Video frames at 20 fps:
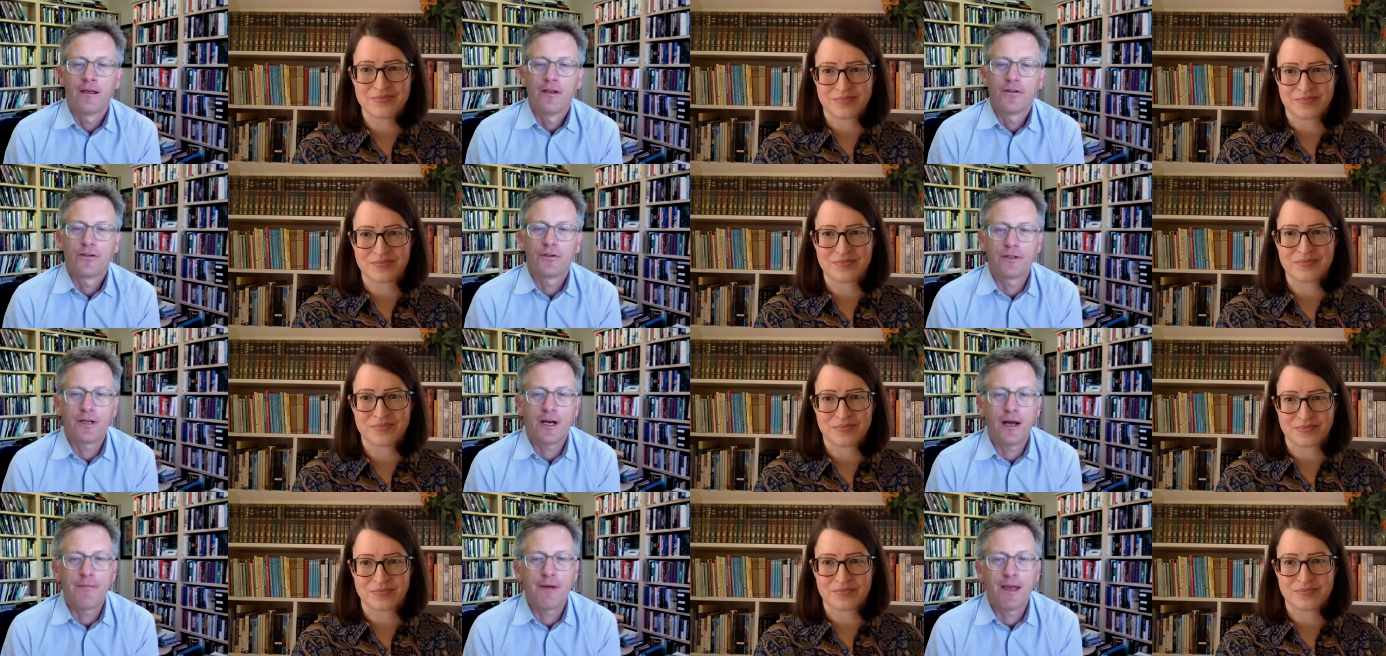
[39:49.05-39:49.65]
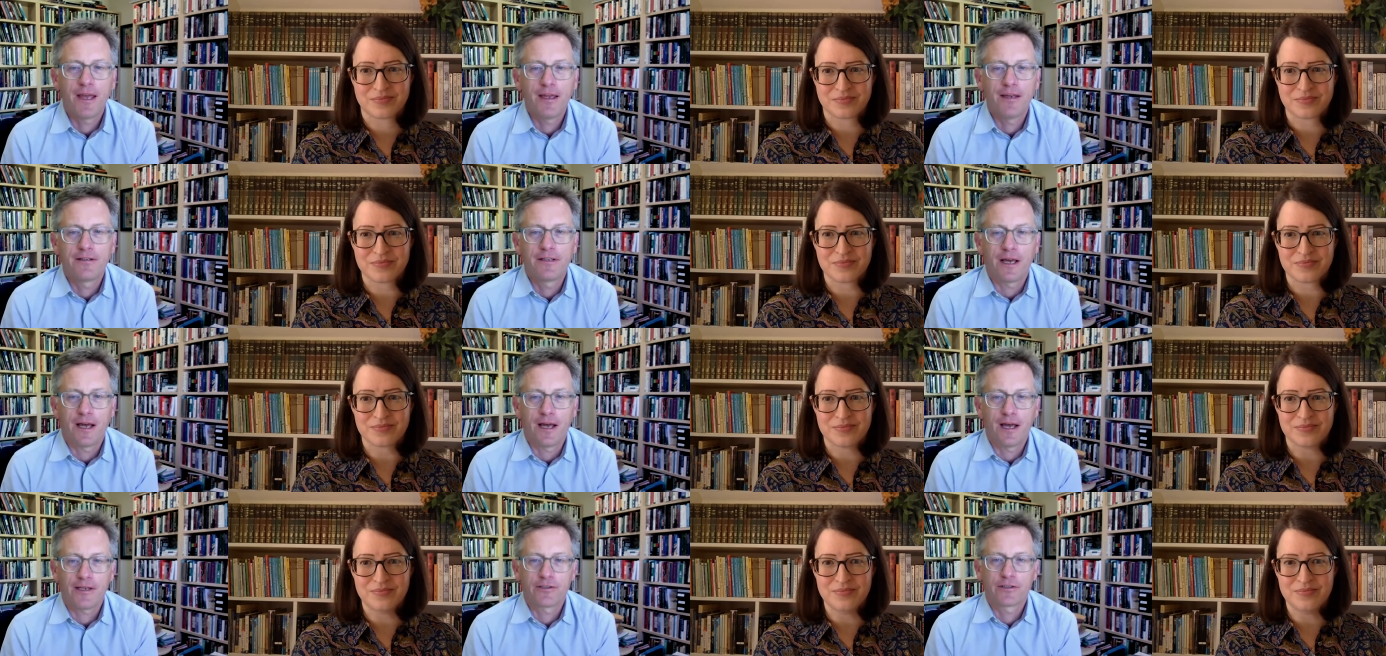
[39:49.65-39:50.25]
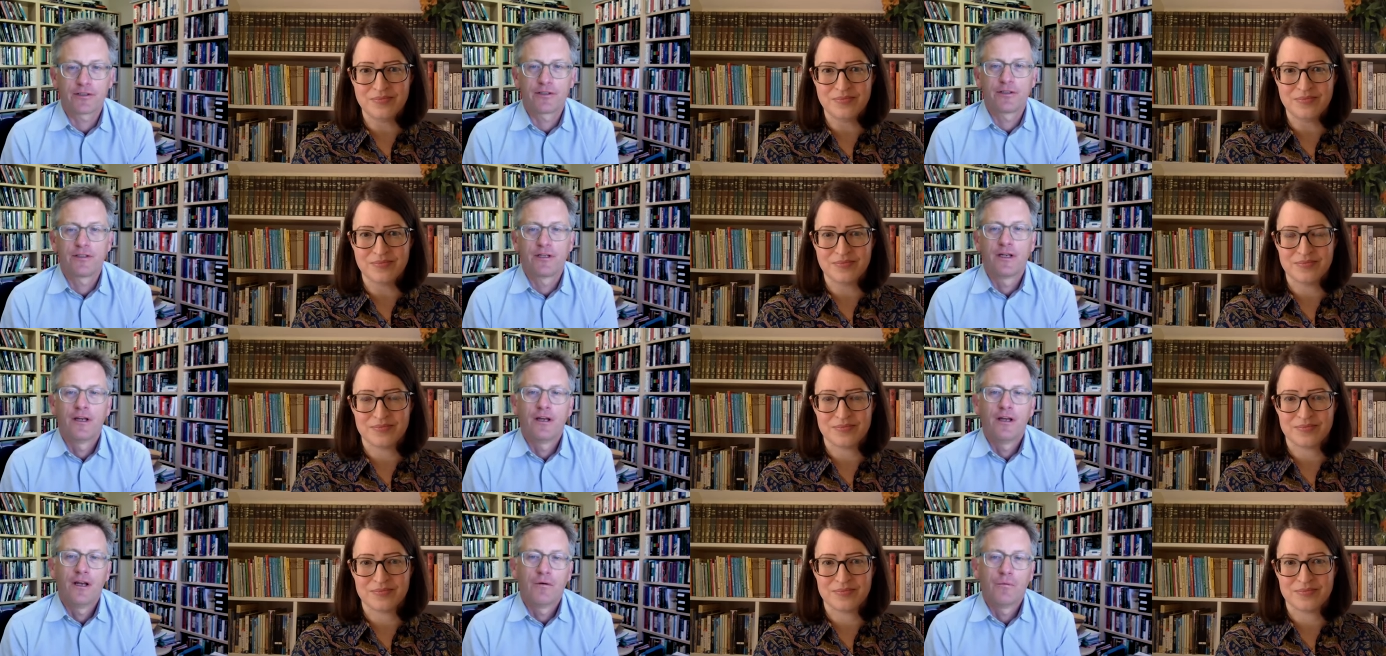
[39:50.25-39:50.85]
Speaker 1: So Tom Hayes asks,
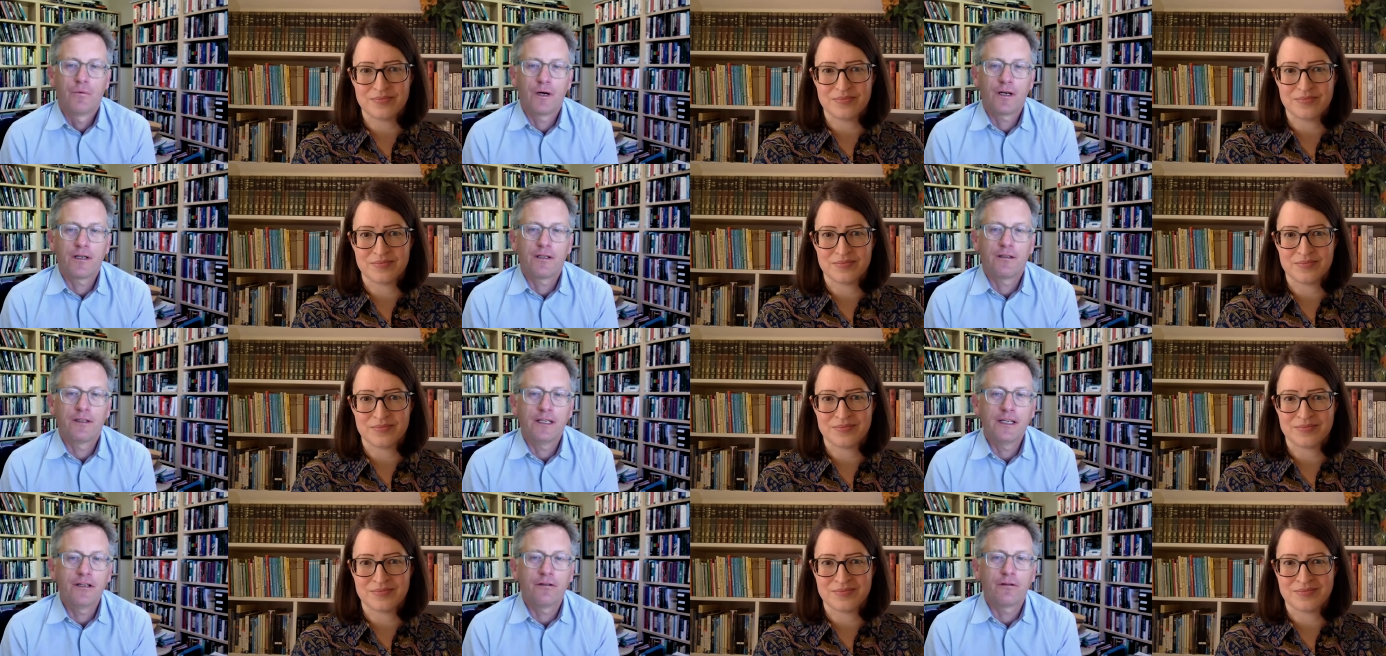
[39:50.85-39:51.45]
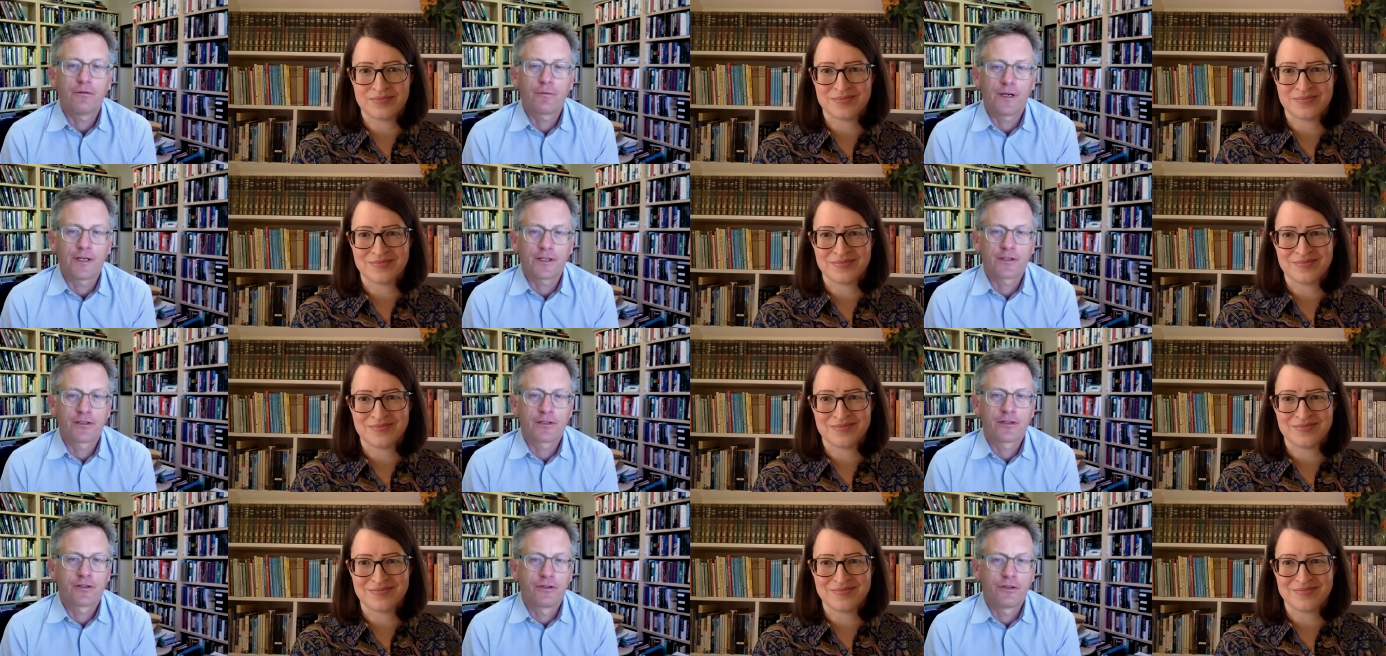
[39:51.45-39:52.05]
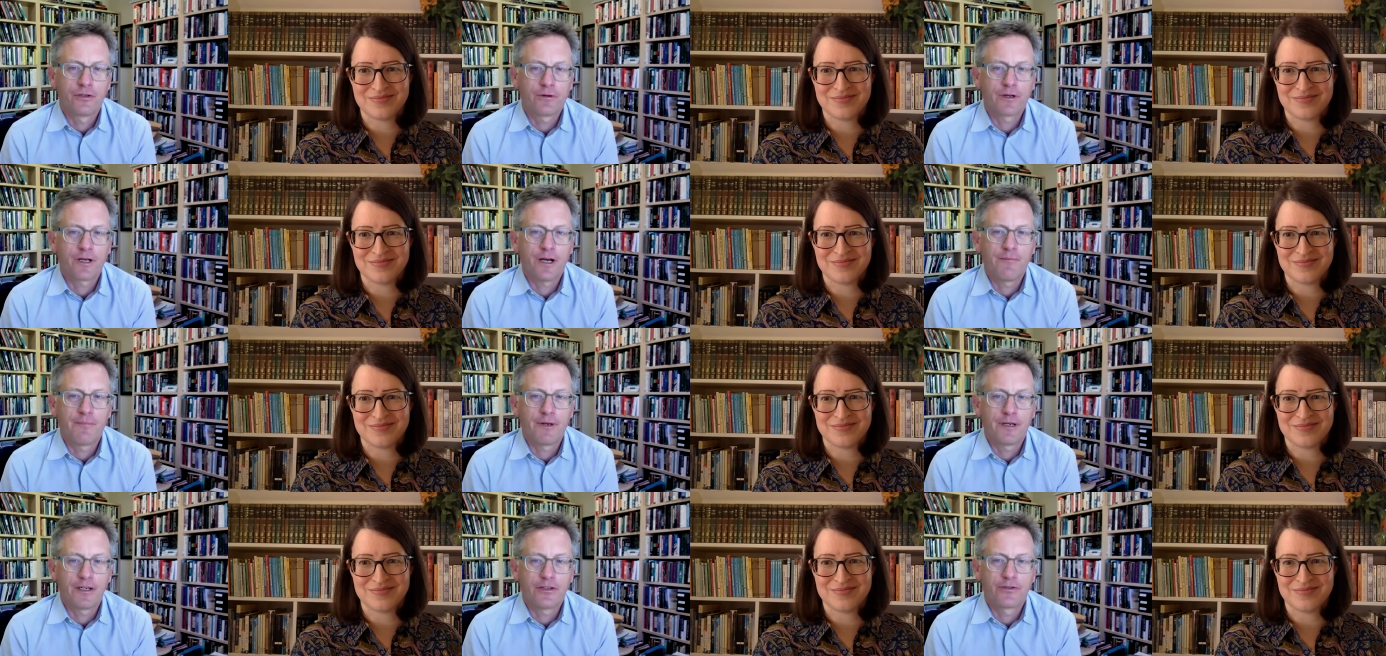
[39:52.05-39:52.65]
what legal risks do
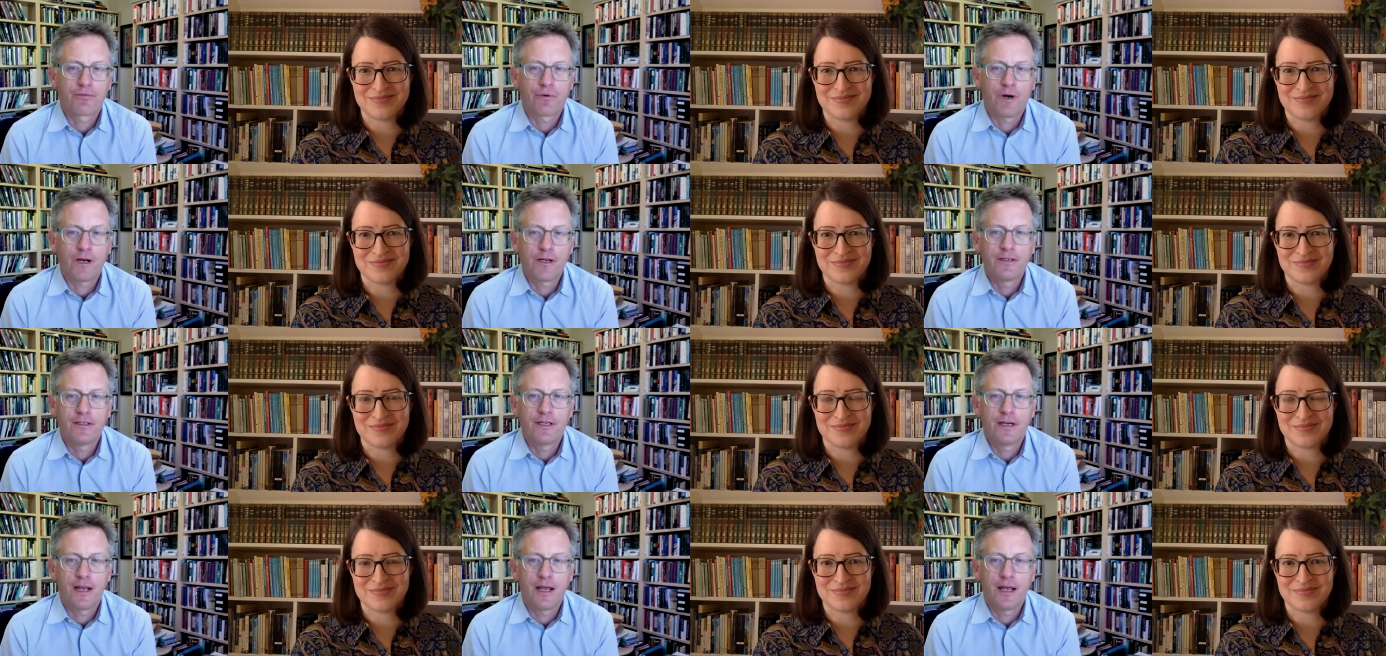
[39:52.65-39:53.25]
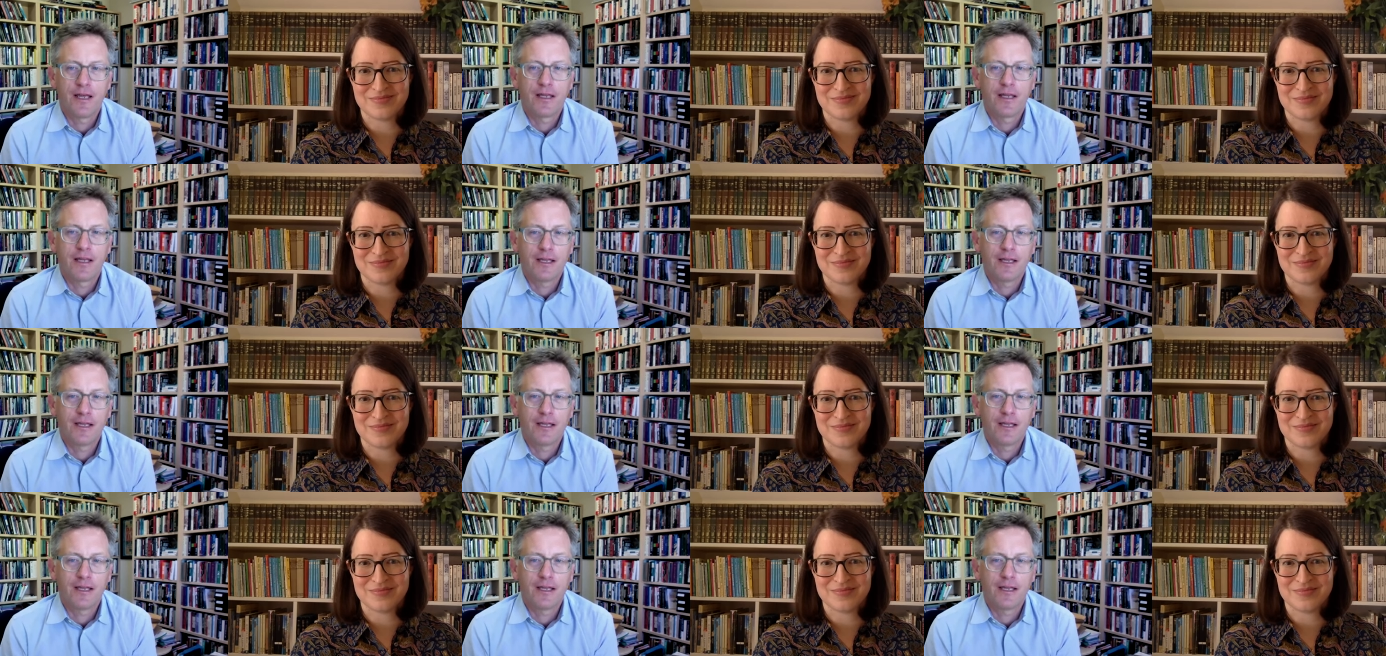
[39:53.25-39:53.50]
companies run today